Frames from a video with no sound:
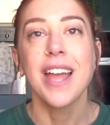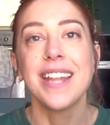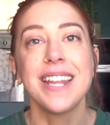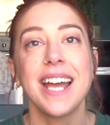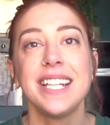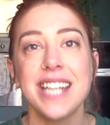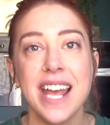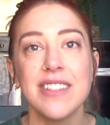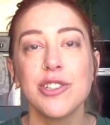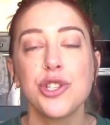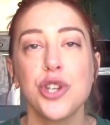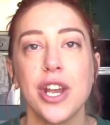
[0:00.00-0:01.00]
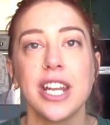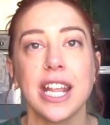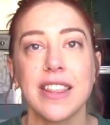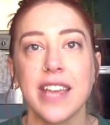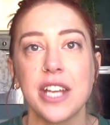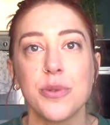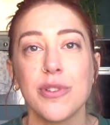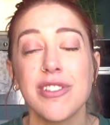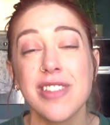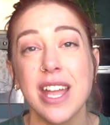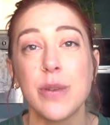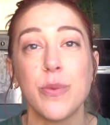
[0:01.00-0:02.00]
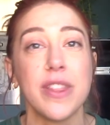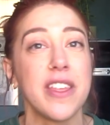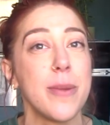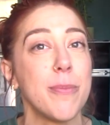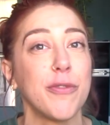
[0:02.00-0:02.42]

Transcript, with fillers: And that intense training schedule stayed with